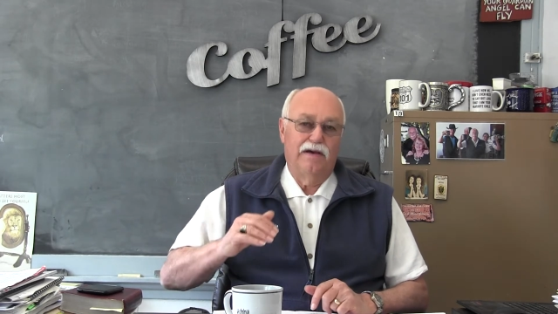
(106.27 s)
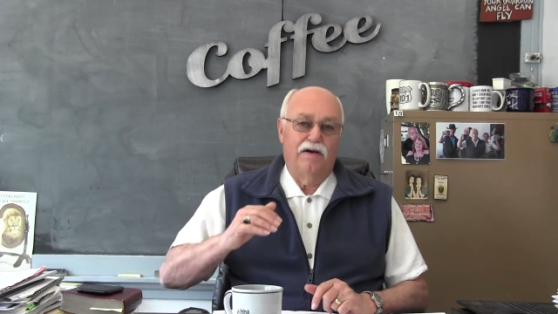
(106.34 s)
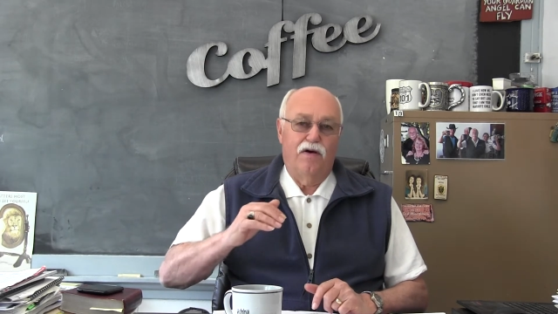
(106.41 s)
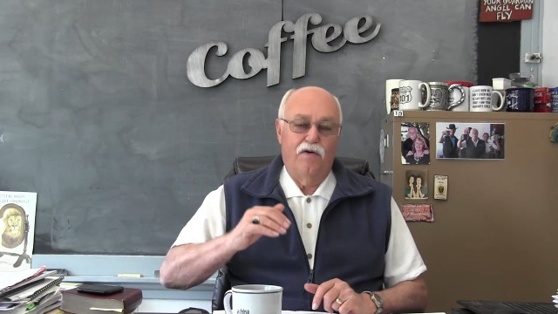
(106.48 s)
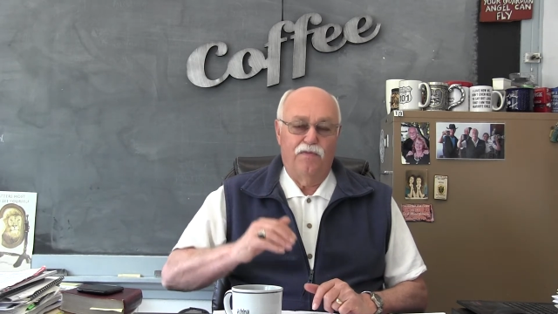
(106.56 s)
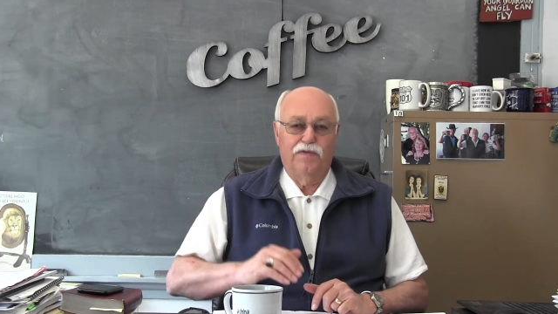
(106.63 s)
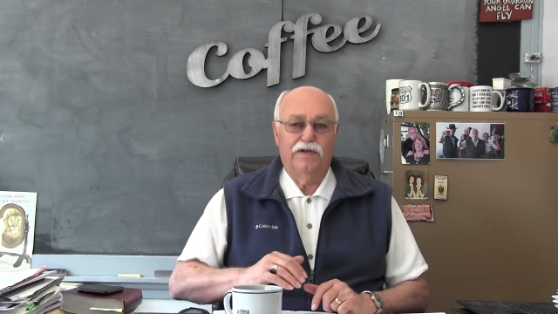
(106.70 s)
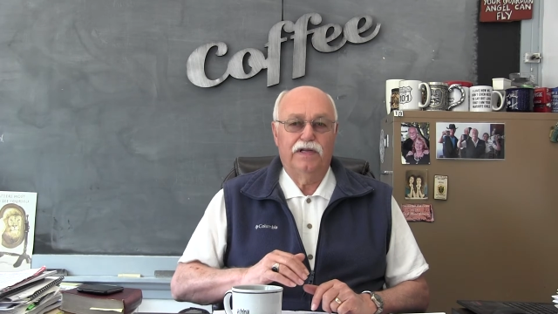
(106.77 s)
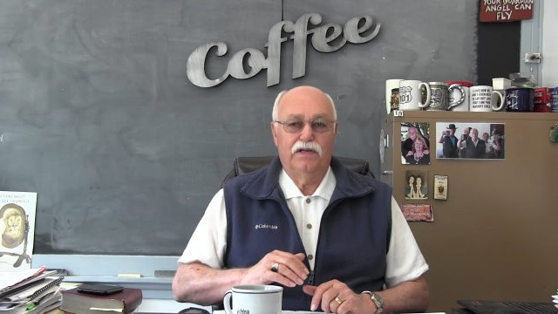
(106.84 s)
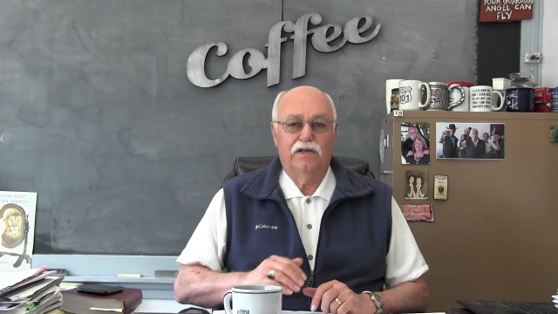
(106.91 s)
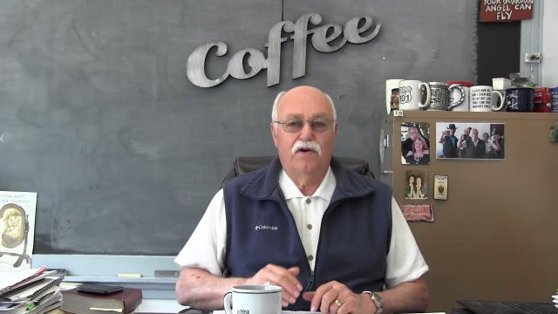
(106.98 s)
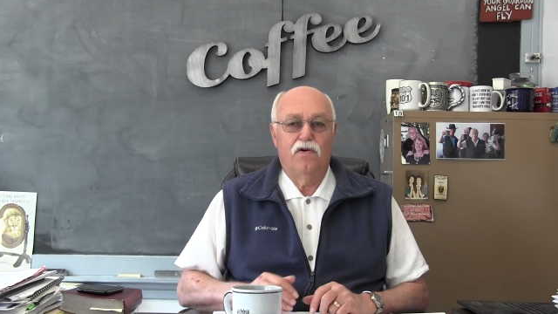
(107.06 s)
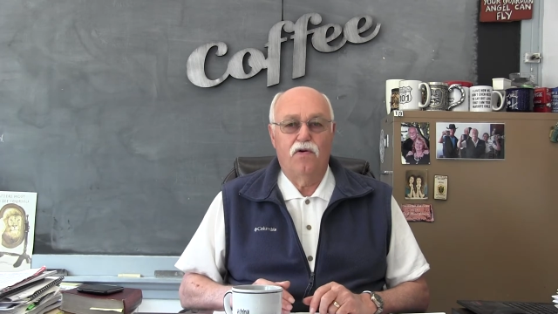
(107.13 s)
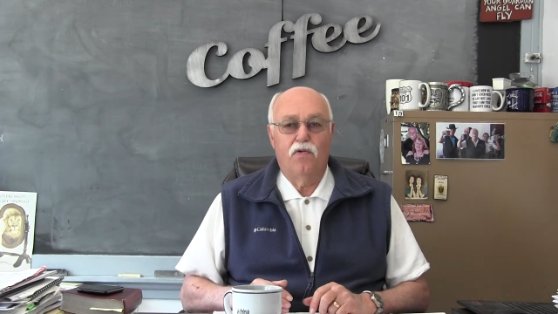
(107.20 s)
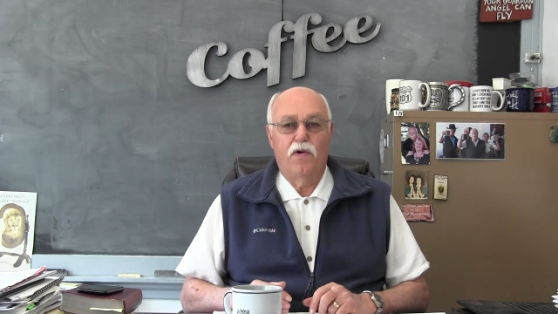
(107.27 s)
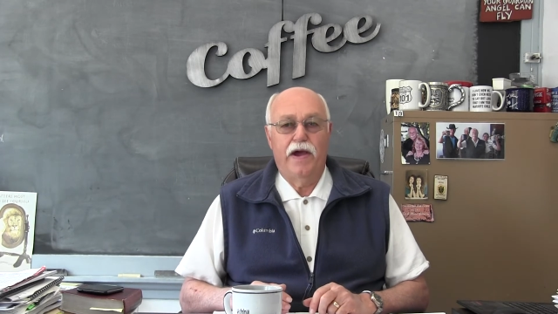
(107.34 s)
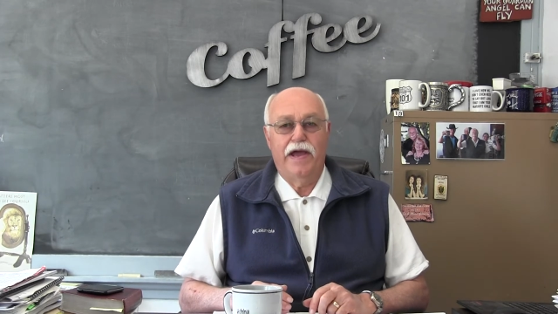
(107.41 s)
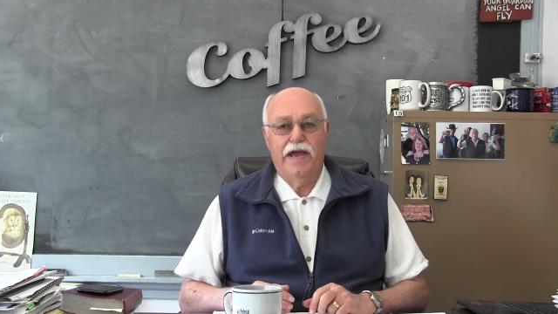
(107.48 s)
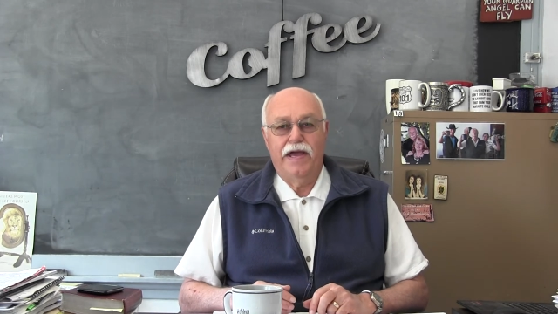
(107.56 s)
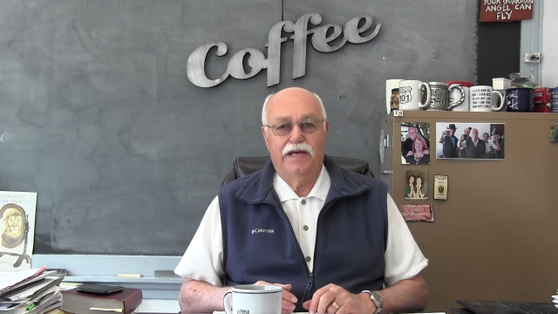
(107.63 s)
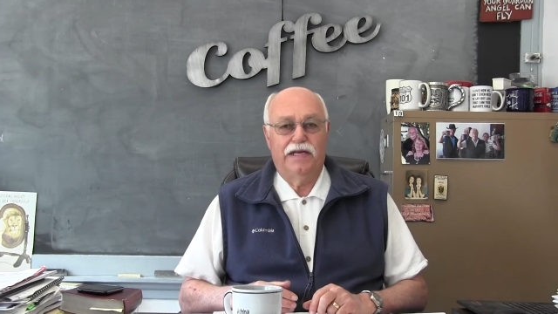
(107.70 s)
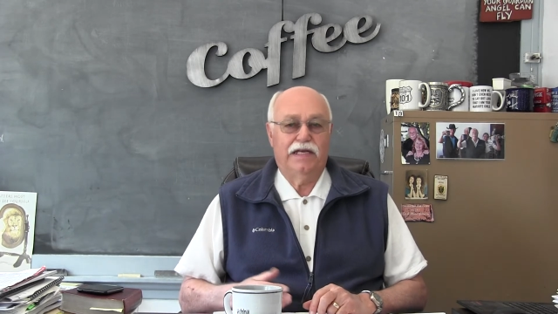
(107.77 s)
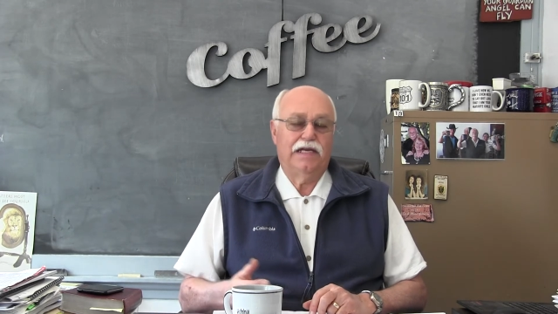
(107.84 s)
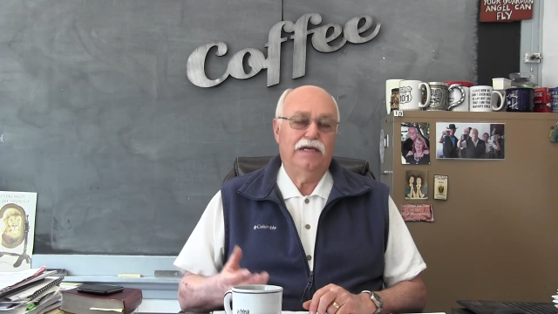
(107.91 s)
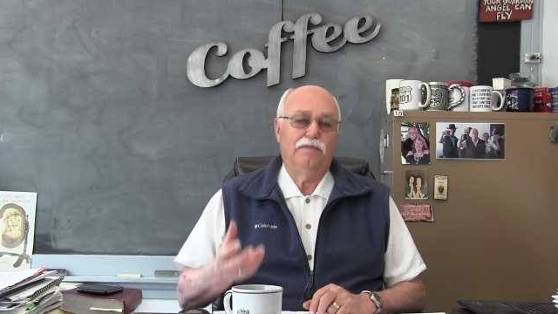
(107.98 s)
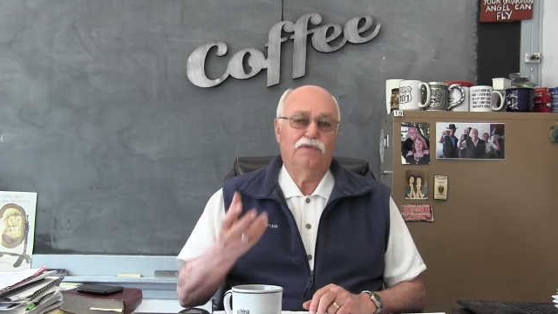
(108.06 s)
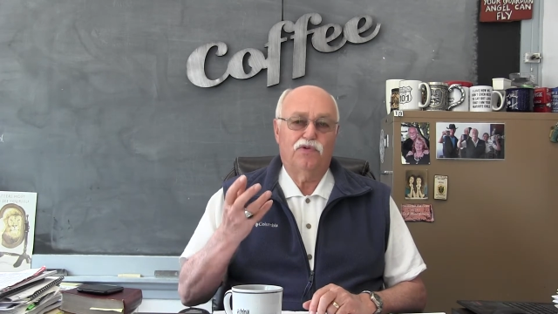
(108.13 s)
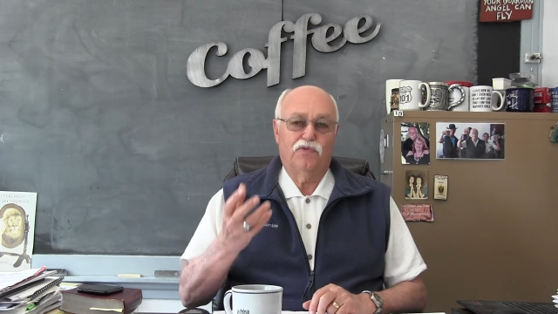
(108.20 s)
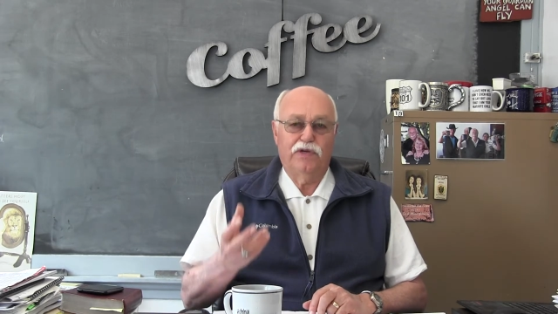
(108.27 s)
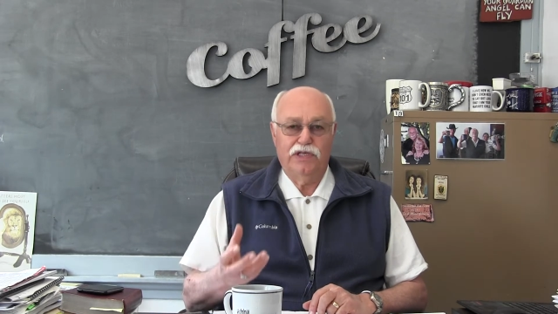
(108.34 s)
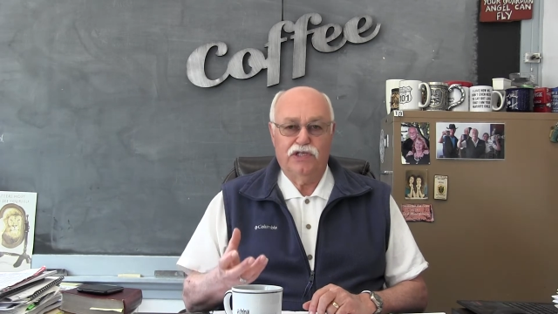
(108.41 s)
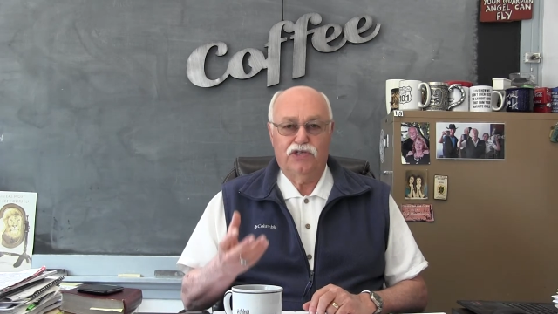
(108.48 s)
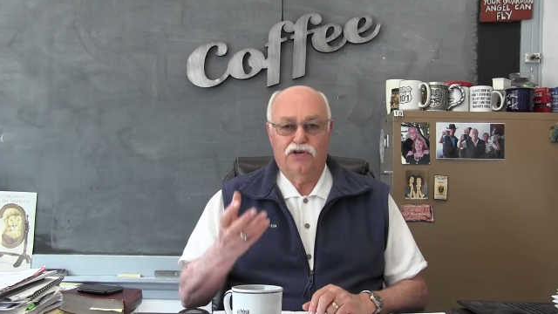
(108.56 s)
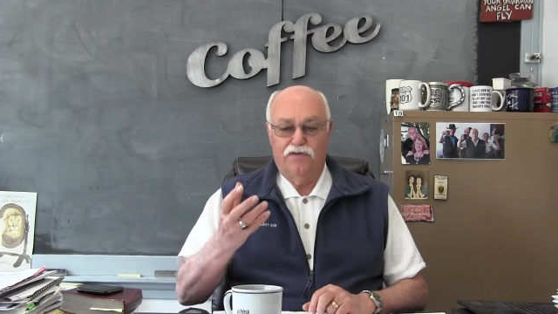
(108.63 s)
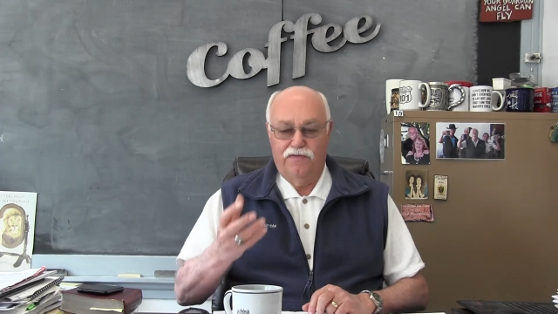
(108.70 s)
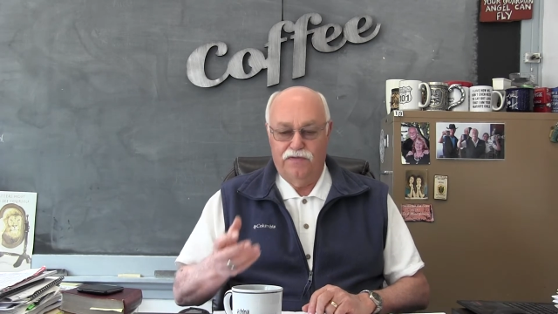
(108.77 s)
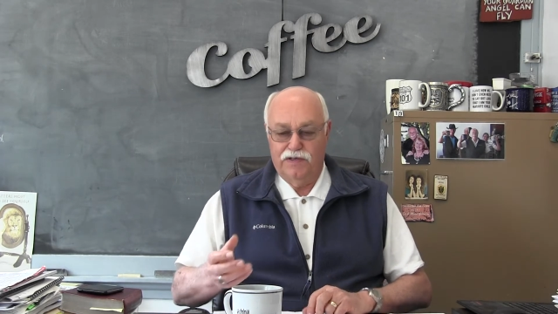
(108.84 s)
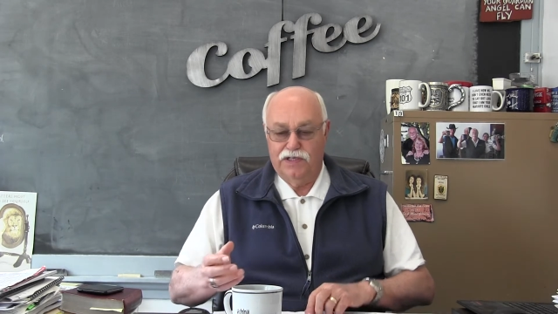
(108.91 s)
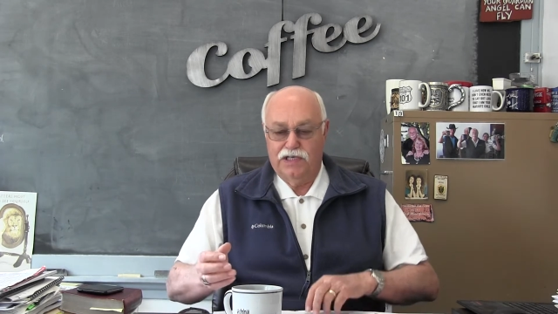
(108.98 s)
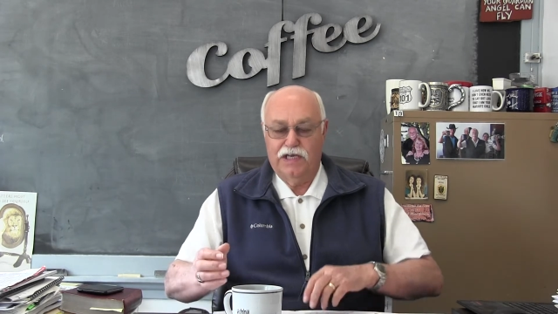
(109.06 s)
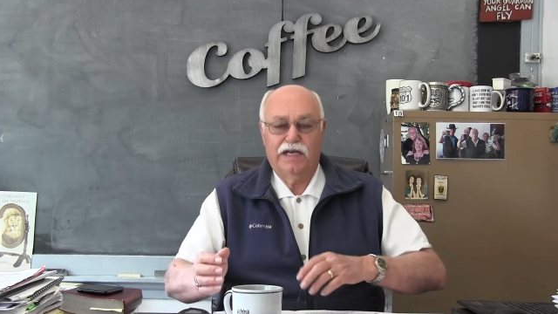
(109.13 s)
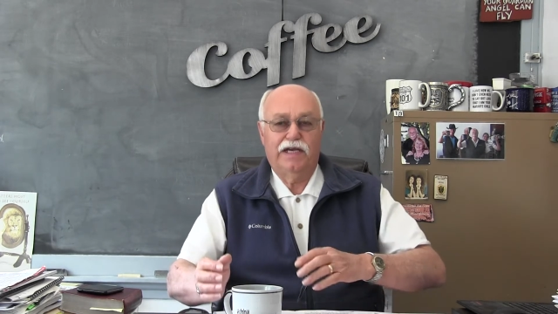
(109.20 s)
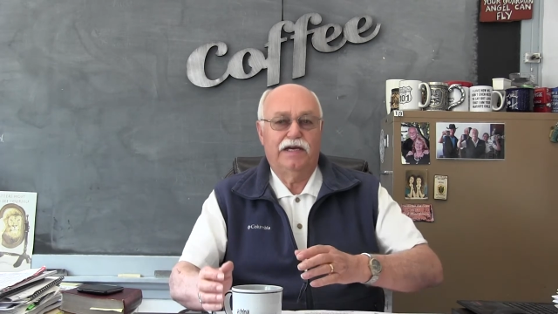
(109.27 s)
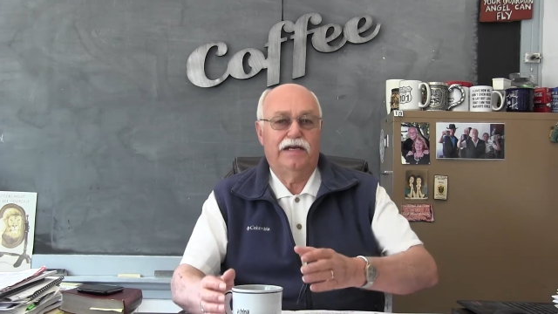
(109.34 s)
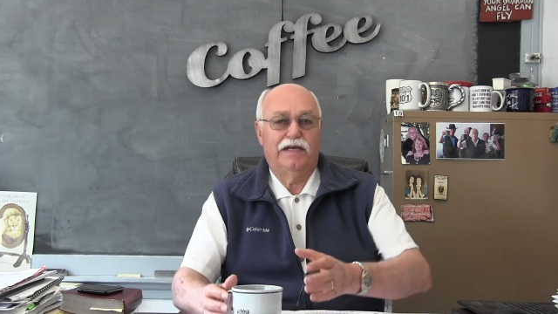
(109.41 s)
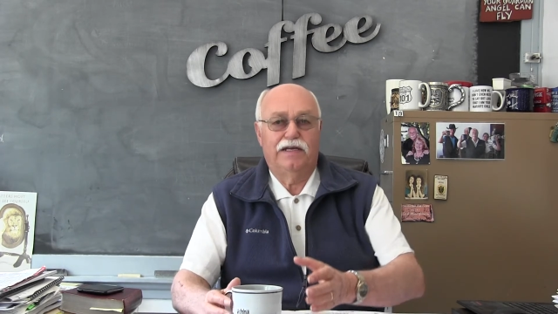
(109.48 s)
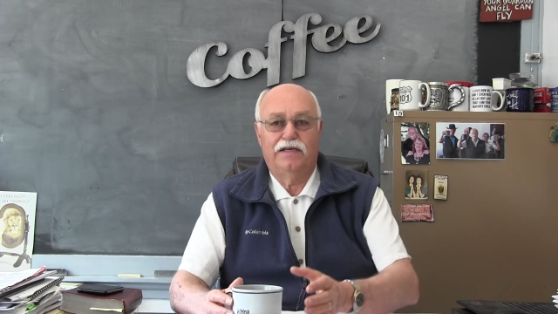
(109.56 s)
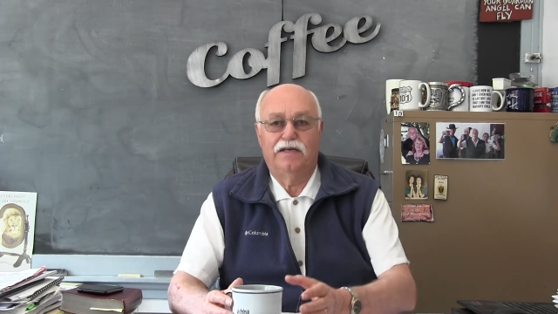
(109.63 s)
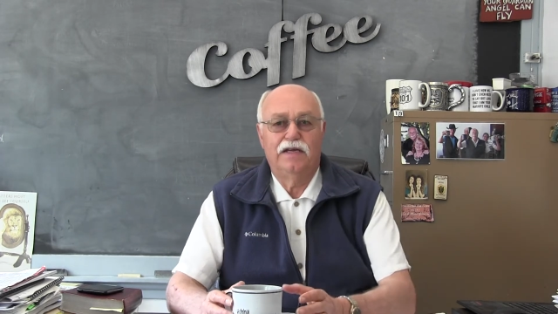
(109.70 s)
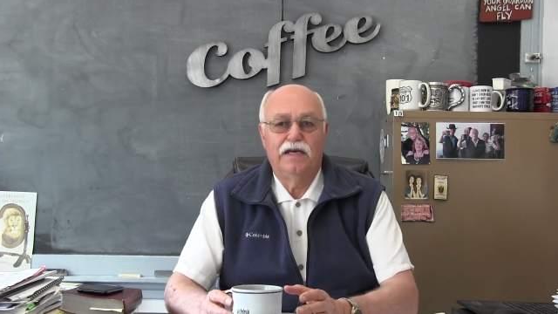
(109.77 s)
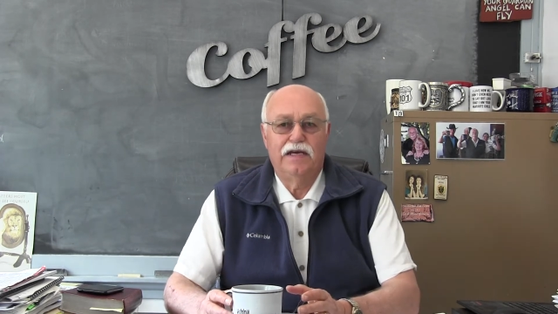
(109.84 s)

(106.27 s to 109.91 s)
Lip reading: hopefully it'll go away, and it keeps resurfacing, and